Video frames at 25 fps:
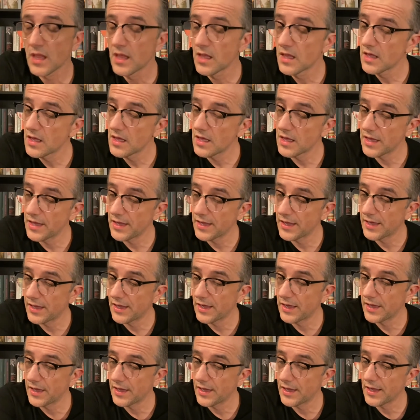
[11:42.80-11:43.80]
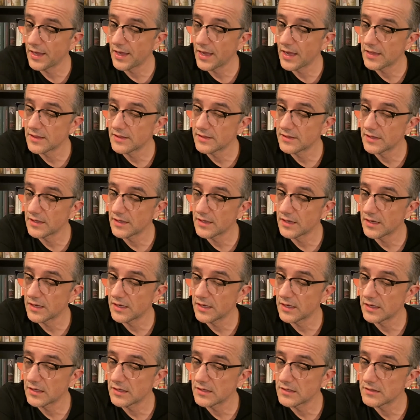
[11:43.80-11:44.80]
and
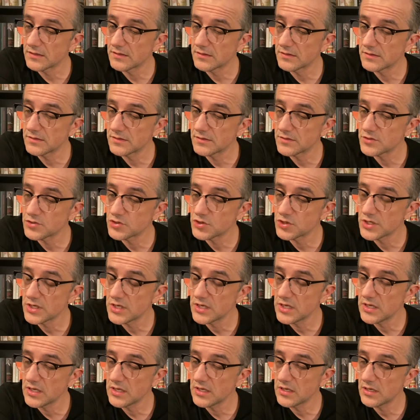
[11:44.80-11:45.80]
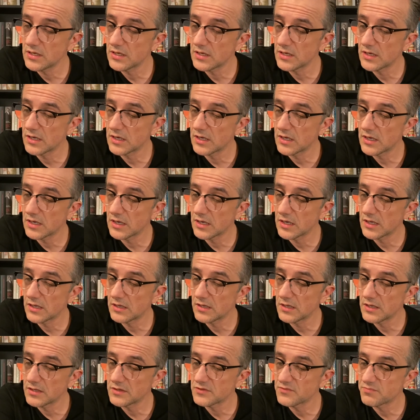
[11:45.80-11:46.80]
she
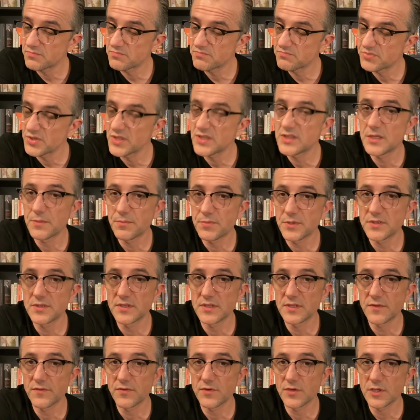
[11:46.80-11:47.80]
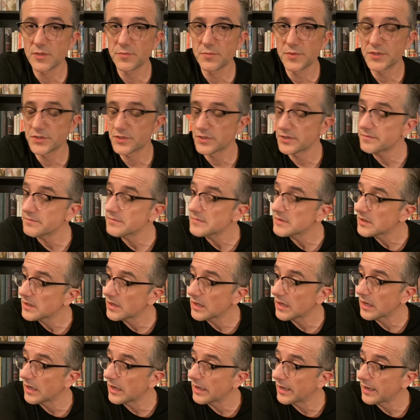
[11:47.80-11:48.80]
is pretty difficult person.
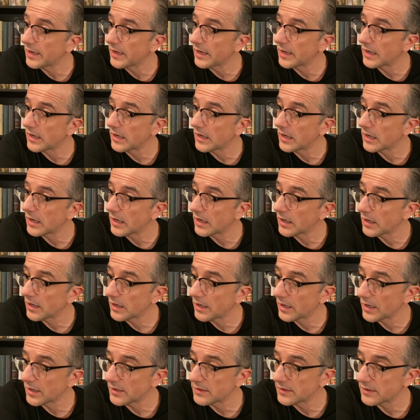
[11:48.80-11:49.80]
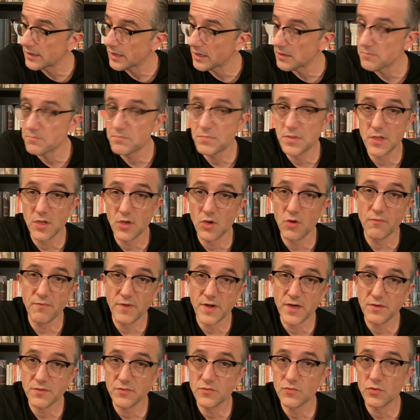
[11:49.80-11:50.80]
And
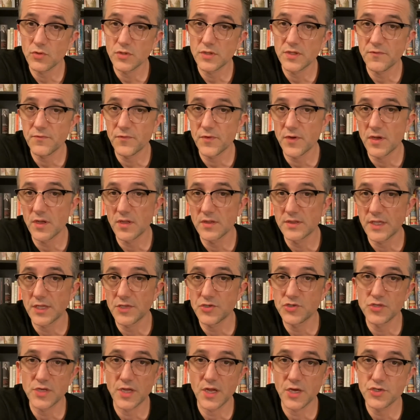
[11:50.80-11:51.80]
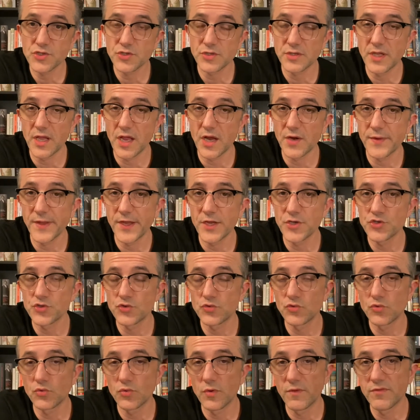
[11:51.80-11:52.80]
very so difficult that she actually arranged
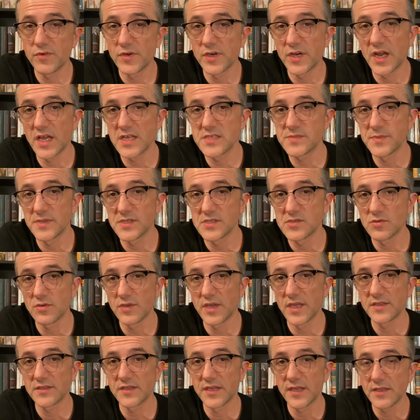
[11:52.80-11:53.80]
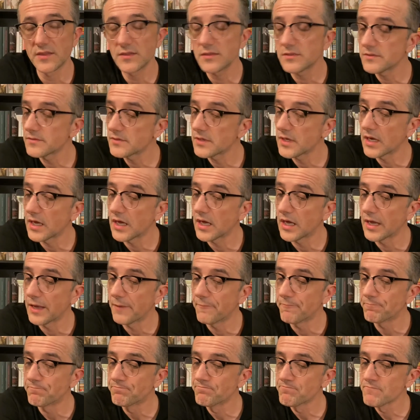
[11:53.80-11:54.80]
two of her husbands to get killed,
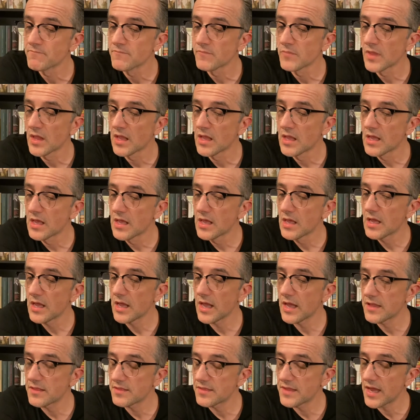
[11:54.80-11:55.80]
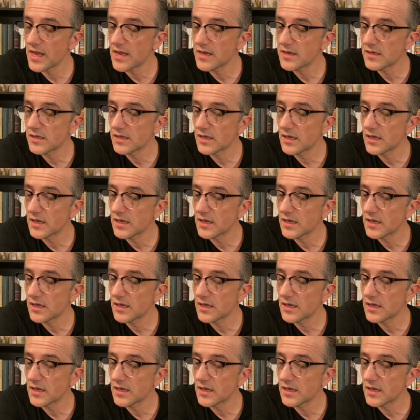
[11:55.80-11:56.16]
and then